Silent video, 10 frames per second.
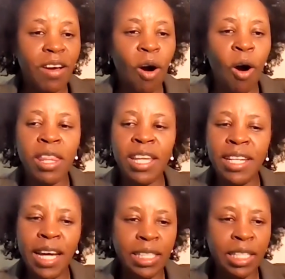all the
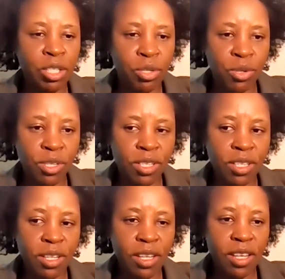data
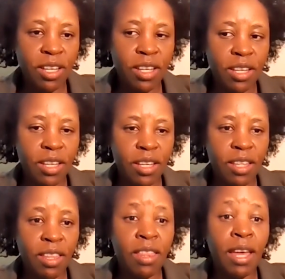shows
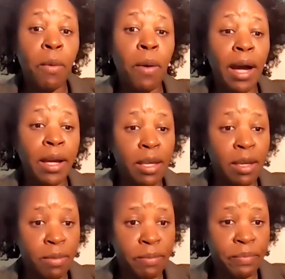they are
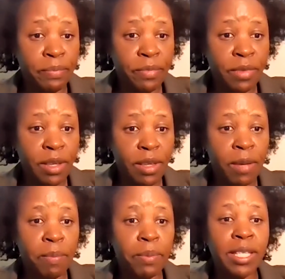working.
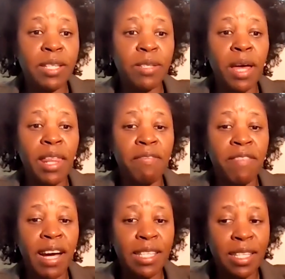The places where the
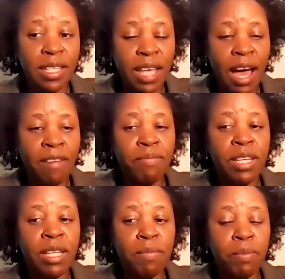vaccines have
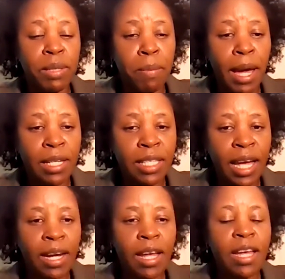been
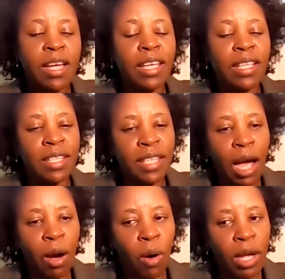implemented, cases
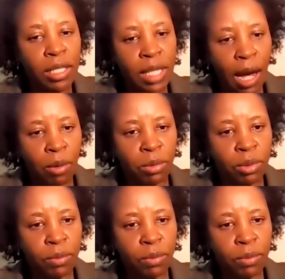are going down.